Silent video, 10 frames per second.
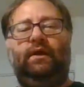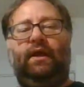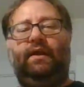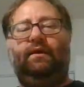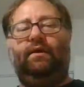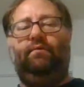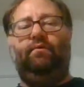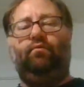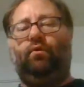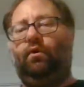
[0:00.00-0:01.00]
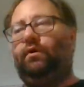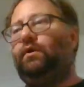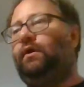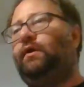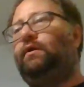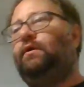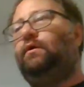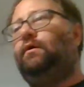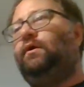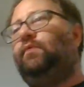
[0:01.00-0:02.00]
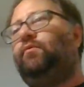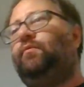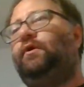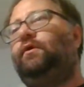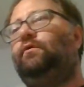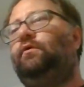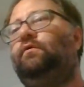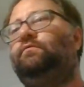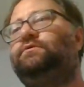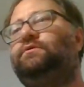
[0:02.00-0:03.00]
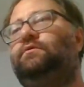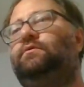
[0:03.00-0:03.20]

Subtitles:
and it would work in MMA gloves.